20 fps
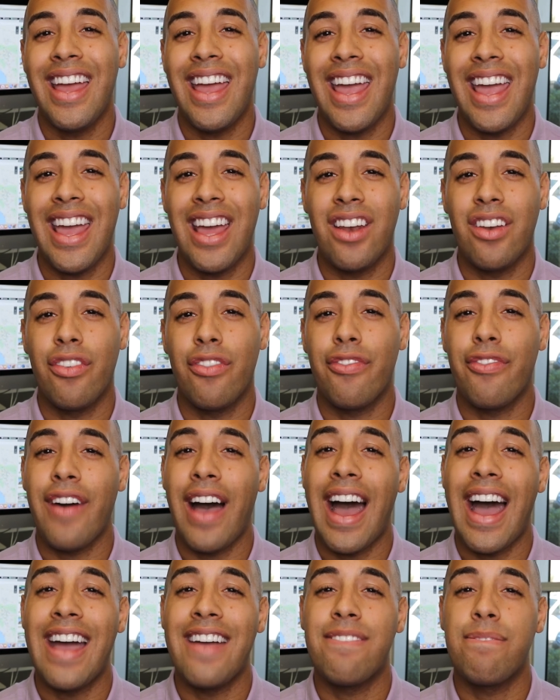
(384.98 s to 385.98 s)
and
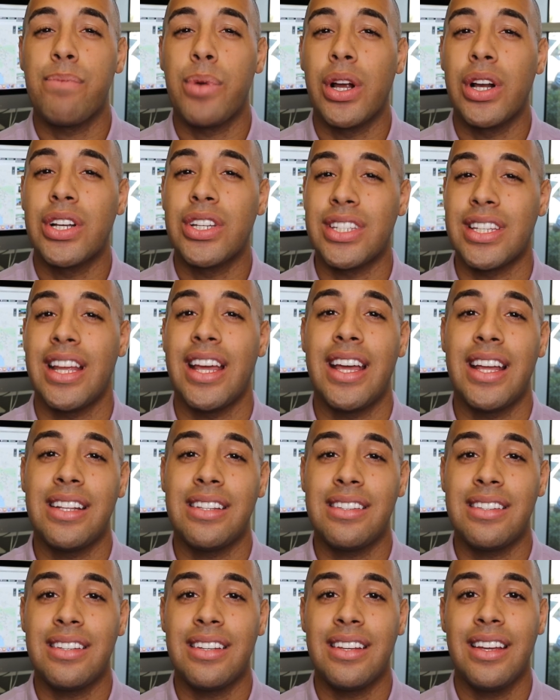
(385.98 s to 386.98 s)

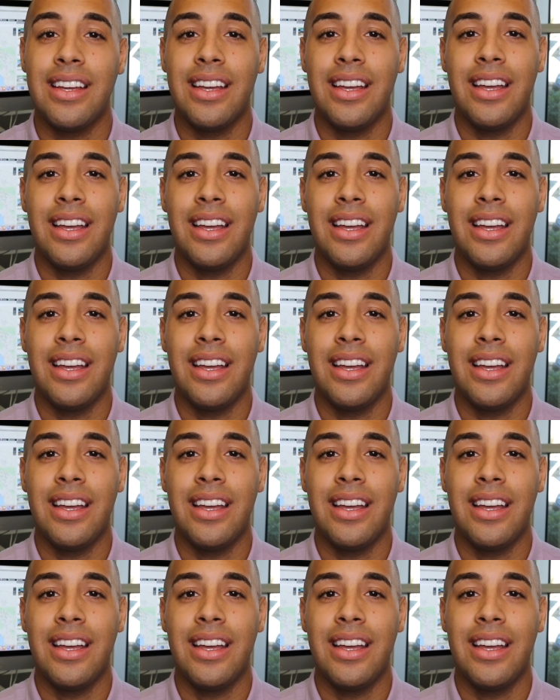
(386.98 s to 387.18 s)
5%.